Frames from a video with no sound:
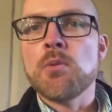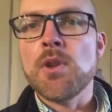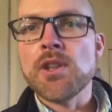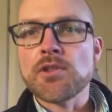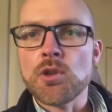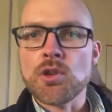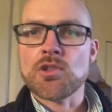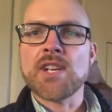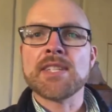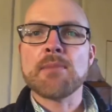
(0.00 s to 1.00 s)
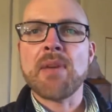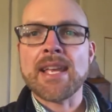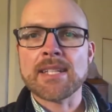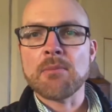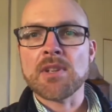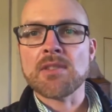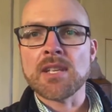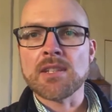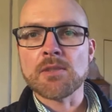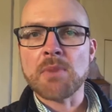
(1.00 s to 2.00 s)
when this whole crazy pandemic
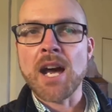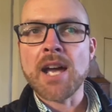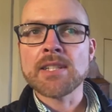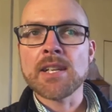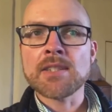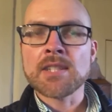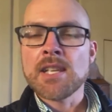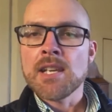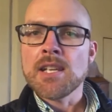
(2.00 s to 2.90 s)
thing is behind us.